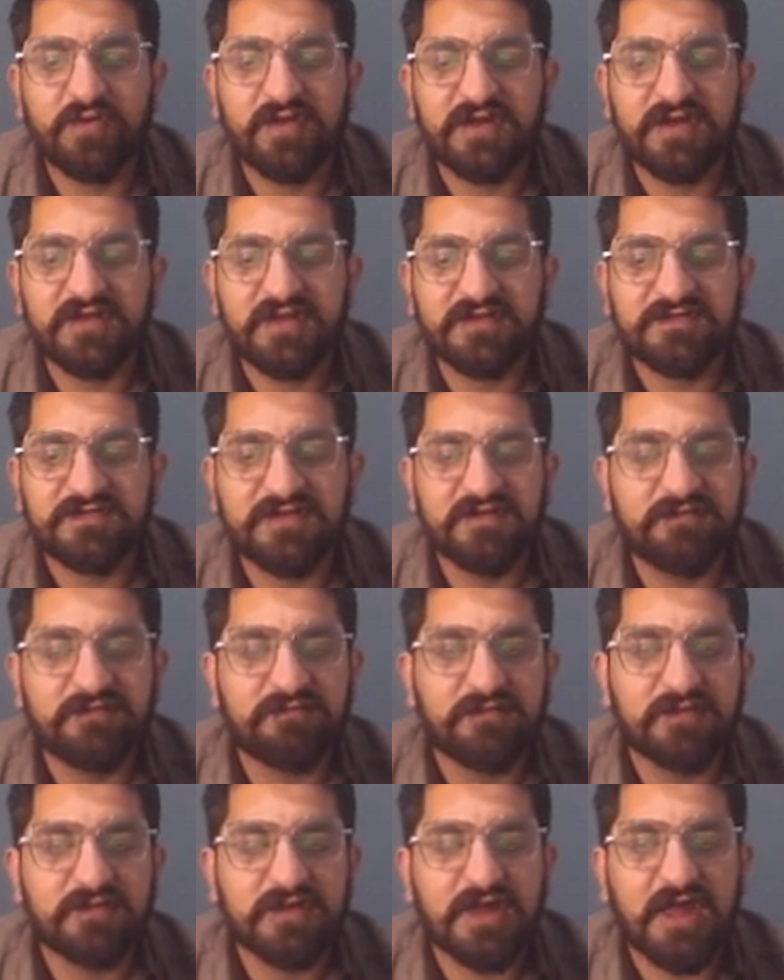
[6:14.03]

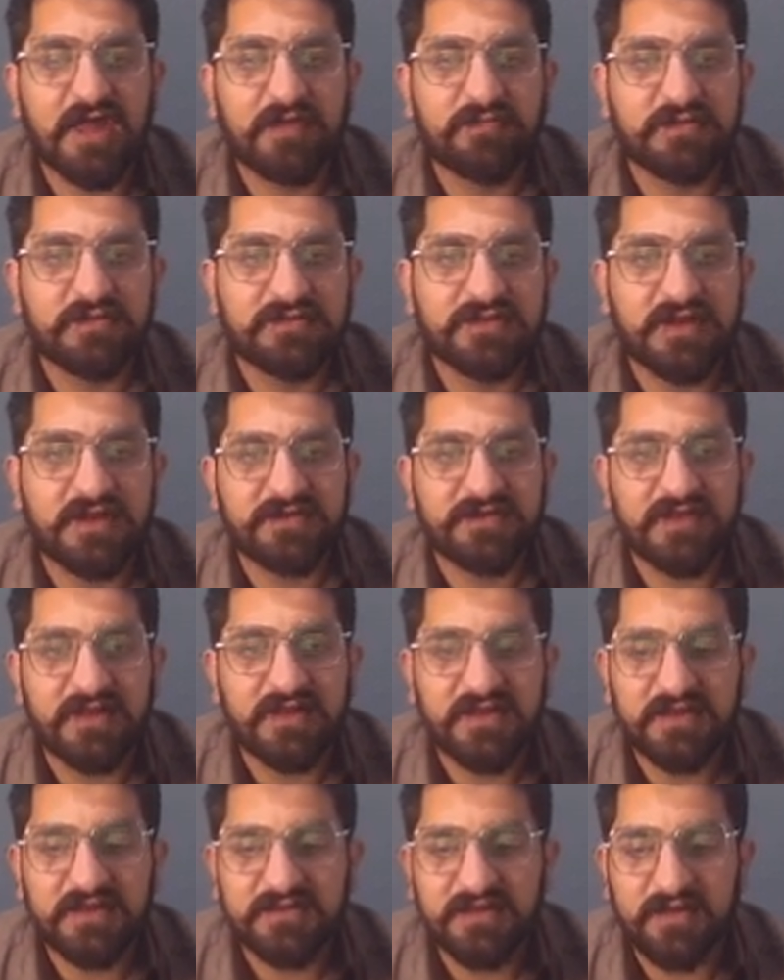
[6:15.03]
aggressive game in the
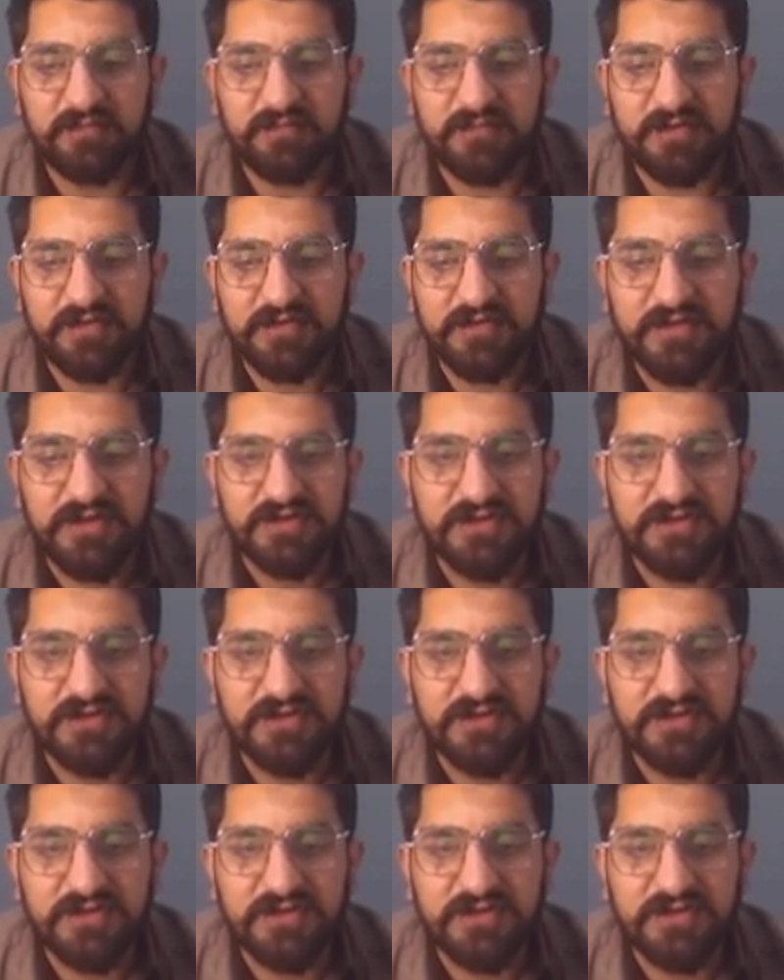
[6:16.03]
Italian gambit.